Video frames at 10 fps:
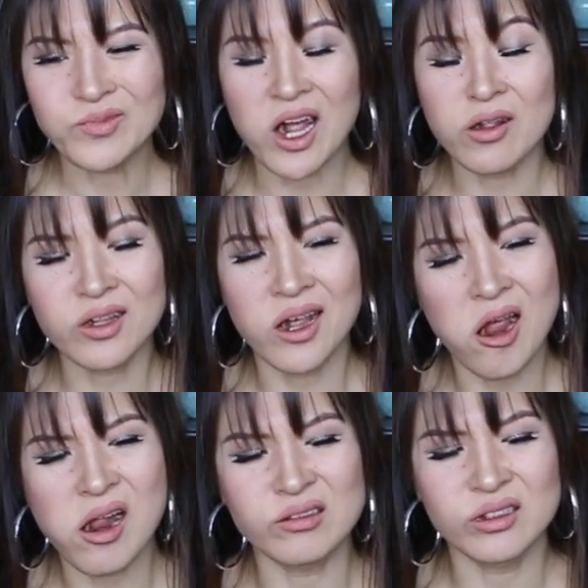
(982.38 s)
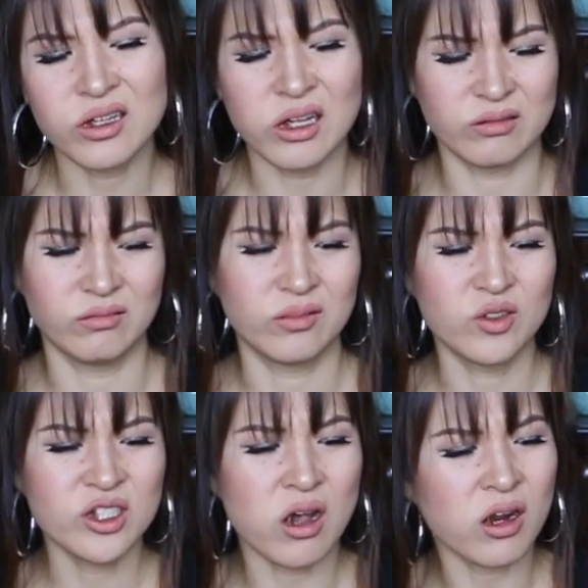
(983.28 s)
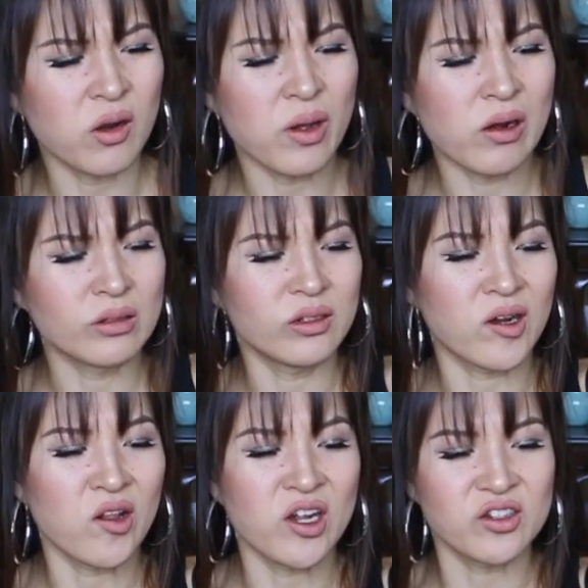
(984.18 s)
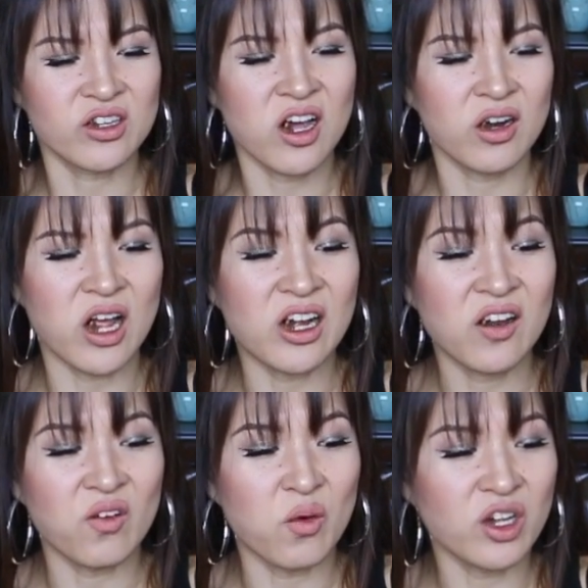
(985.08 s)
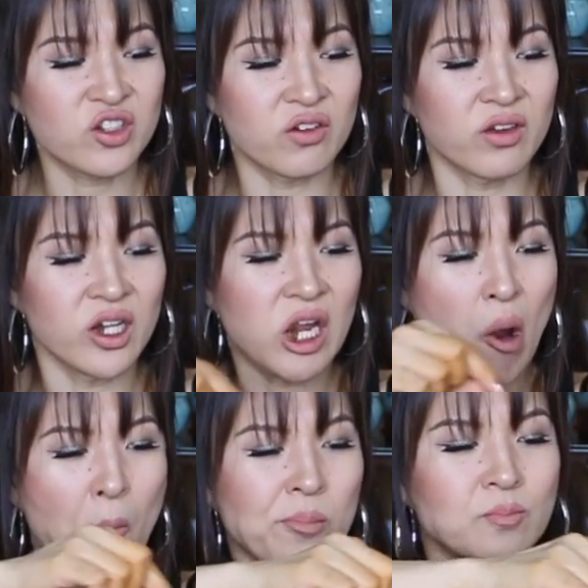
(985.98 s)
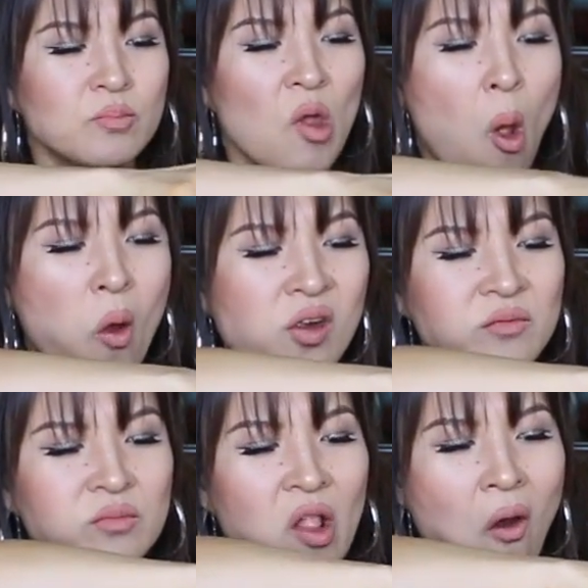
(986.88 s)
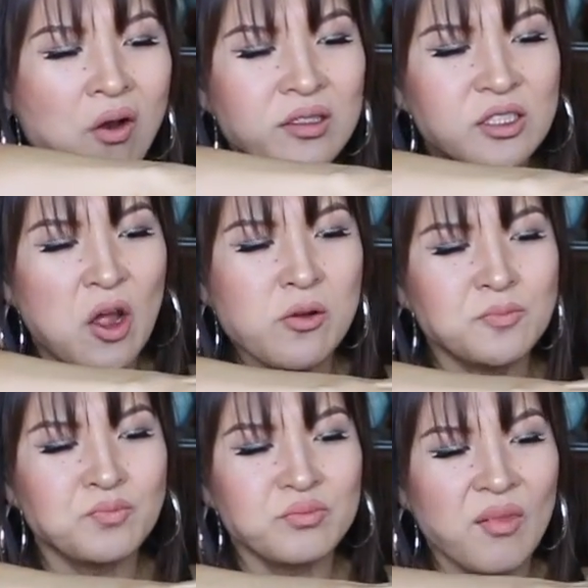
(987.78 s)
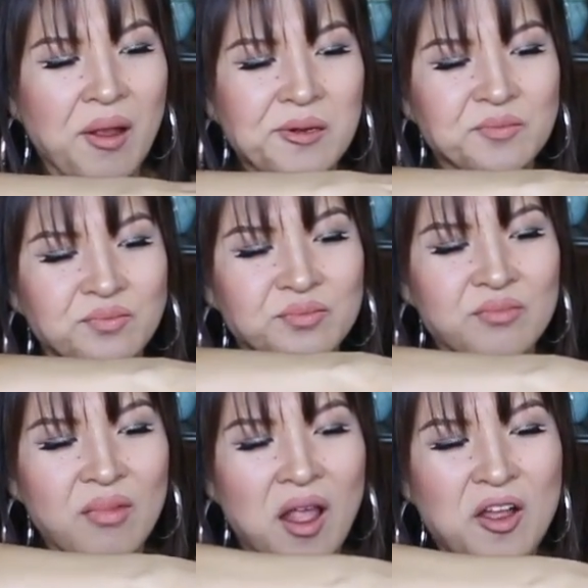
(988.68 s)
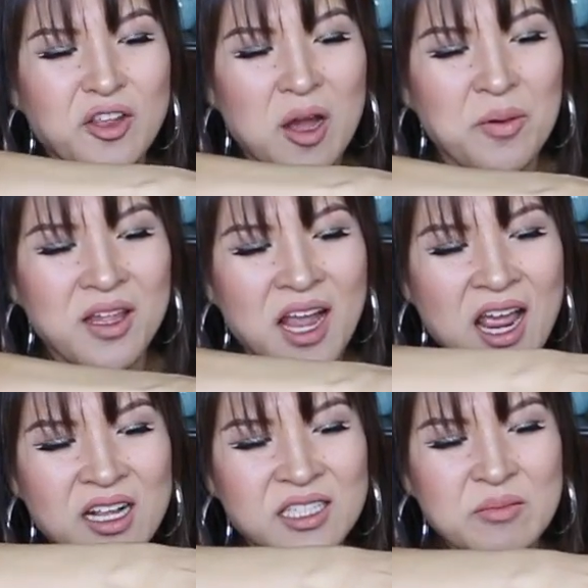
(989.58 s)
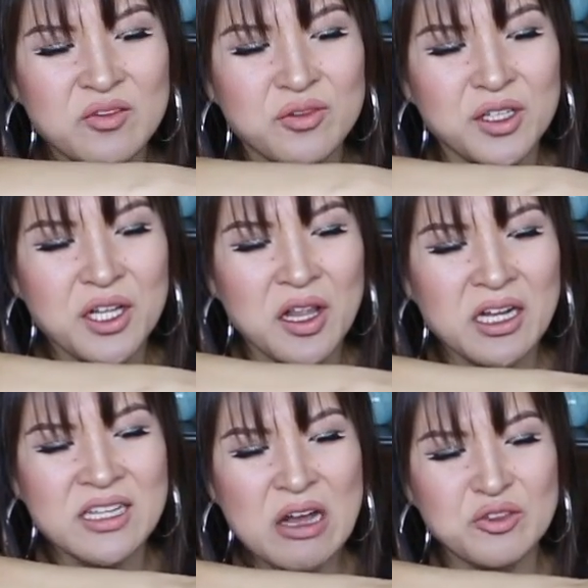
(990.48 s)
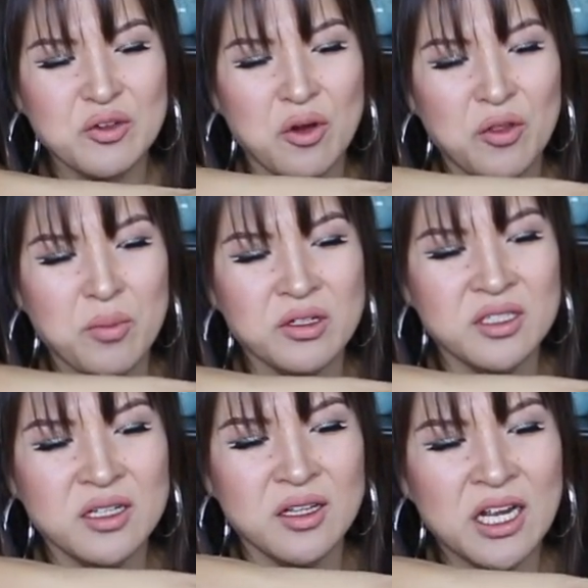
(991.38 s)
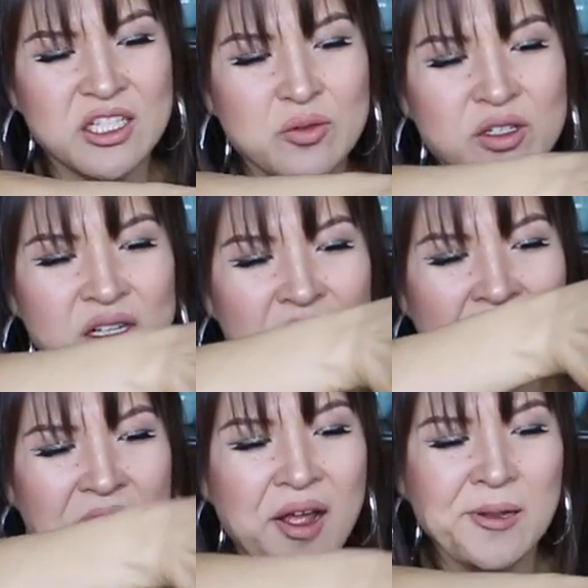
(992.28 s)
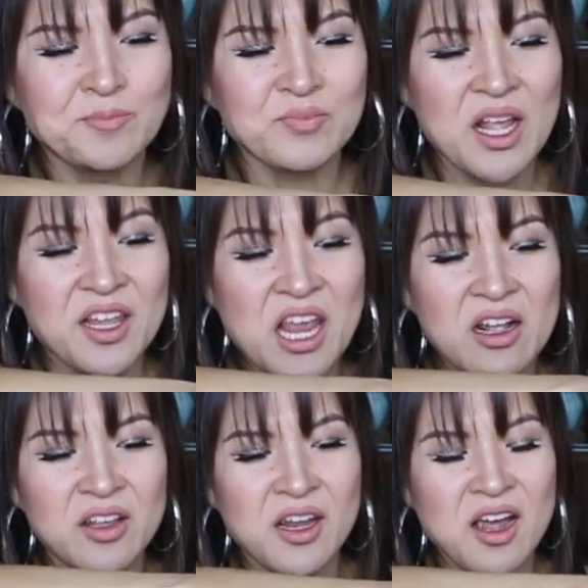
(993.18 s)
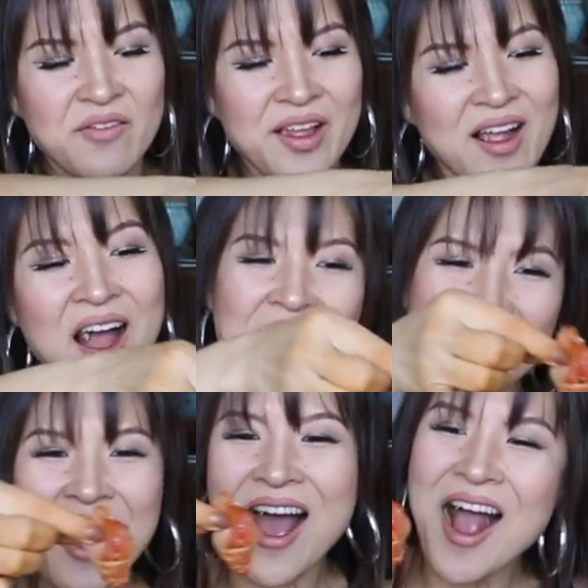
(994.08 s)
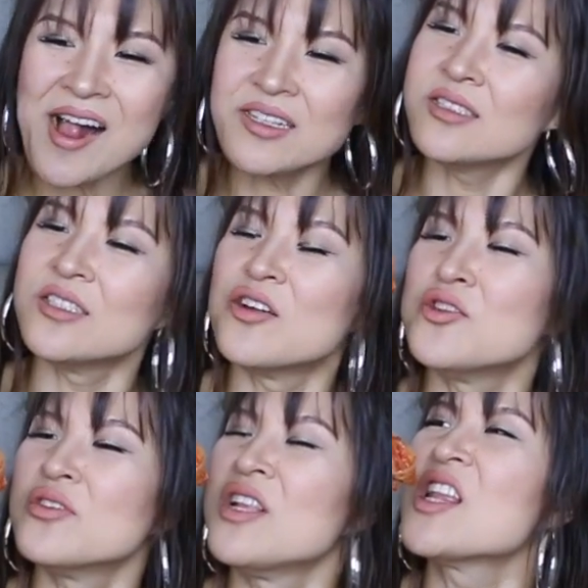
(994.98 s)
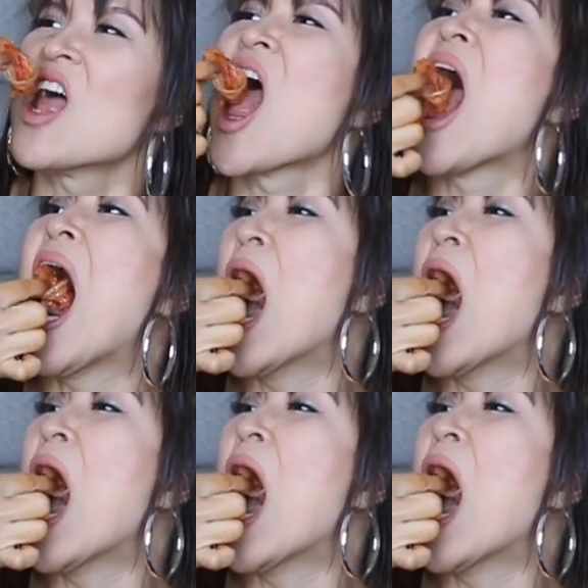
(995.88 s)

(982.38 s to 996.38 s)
I looked at Hannah and said, like, what's she talking about? Like, and I just I didn't even watch her really, you know? On top of that, Hannah seemed really like down to earth person. Like, she wasn't like giggly enough, like, hi guys, you know, she wasn't like that.